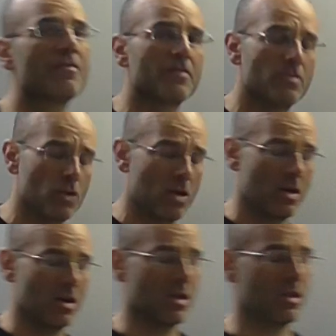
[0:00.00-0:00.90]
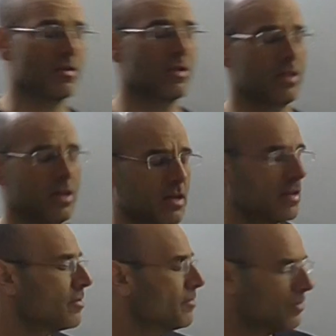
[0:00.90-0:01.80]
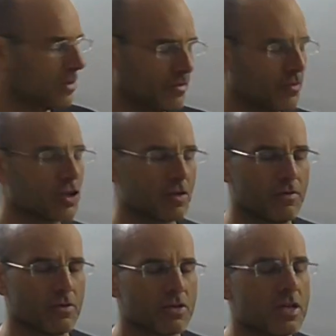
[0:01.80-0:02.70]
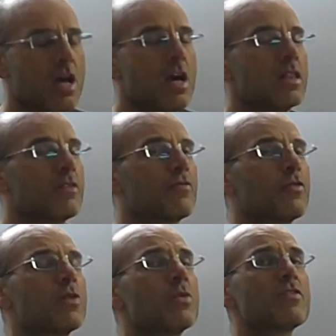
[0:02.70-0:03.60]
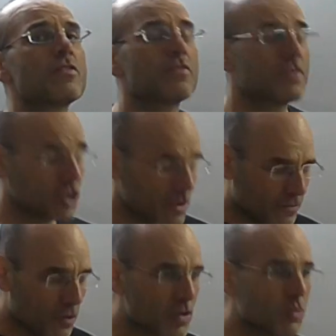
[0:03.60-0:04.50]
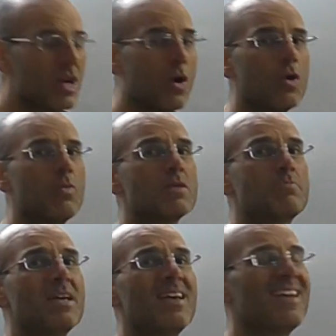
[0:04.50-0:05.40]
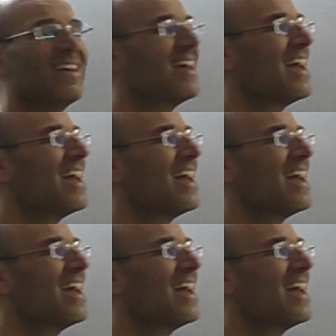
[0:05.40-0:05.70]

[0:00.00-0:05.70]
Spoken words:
the friction force. The friction force will always be